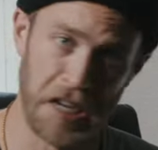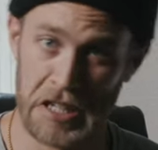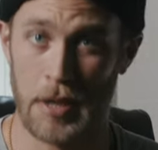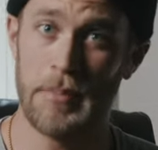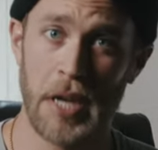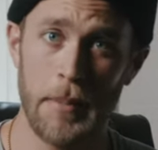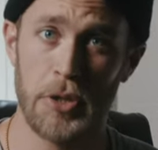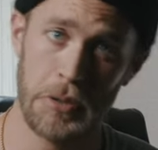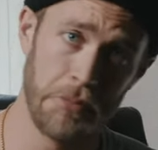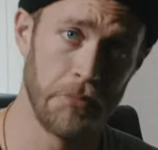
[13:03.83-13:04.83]

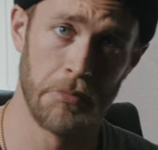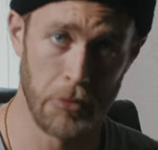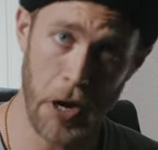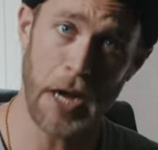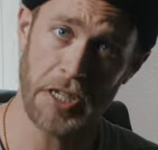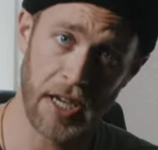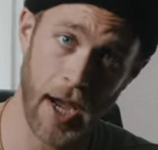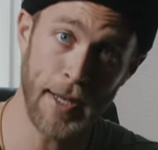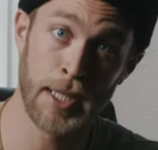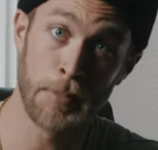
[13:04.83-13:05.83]
Sometimes you, you're actually
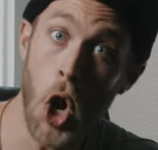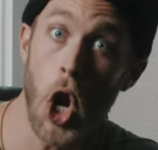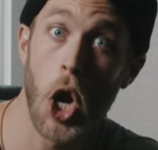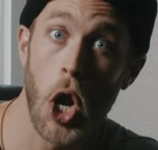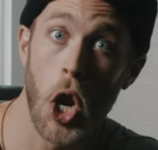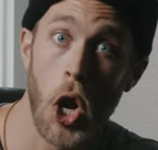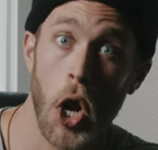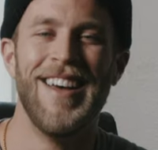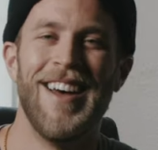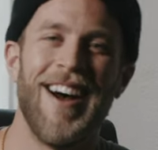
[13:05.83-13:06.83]
kind of smart.
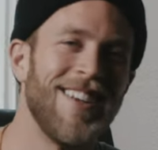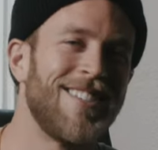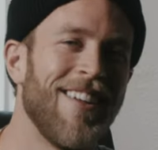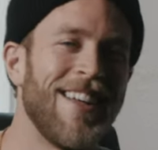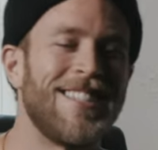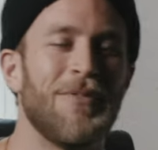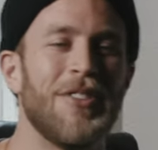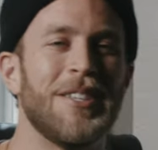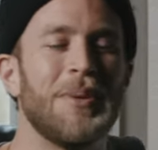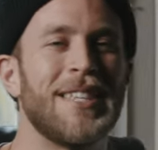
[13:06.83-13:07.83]
All right, y'all, that's it for
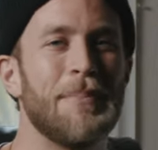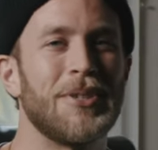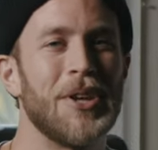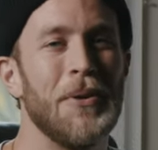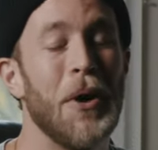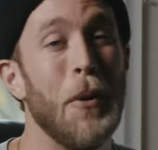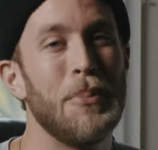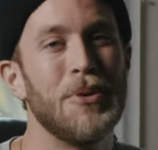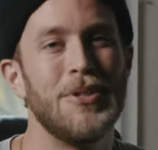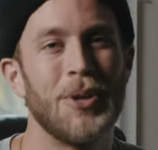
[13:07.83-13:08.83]
this week's episode. Hope
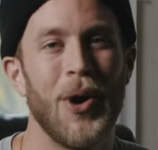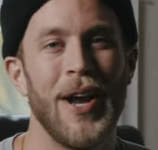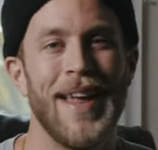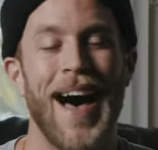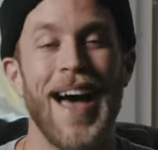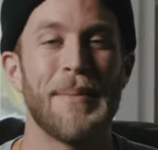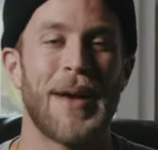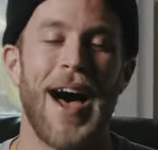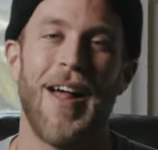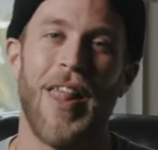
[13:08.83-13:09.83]
you enjoyed. I am
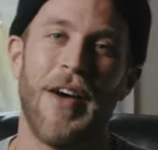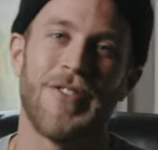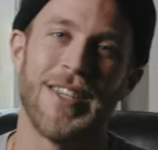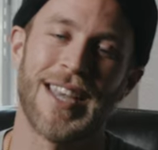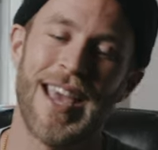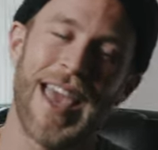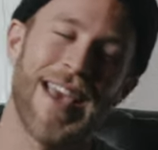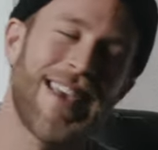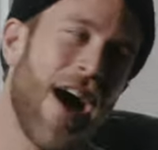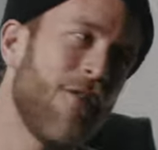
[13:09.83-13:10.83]
Kyle Loftus, aka
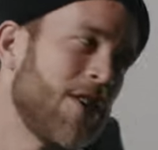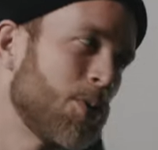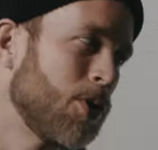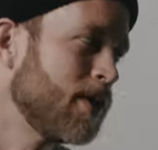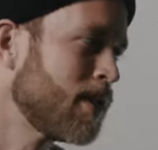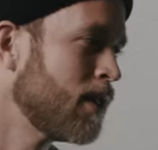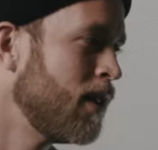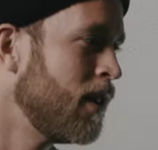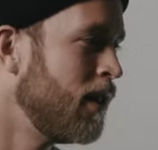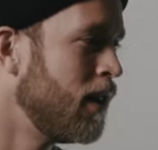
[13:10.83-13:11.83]
Kal Visuals
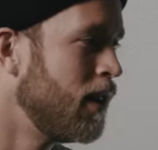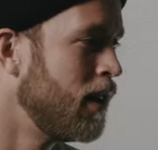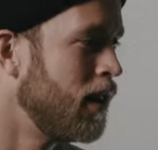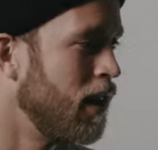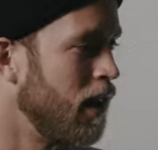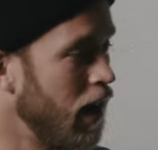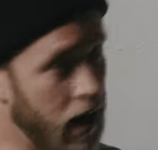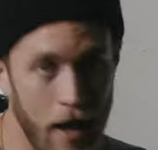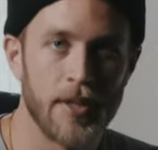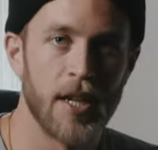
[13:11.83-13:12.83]

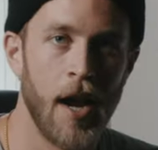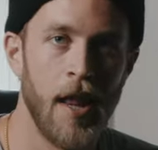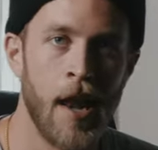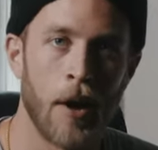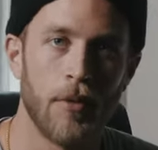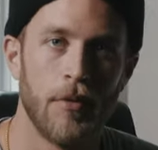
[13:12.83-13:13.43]
and I'm signing out.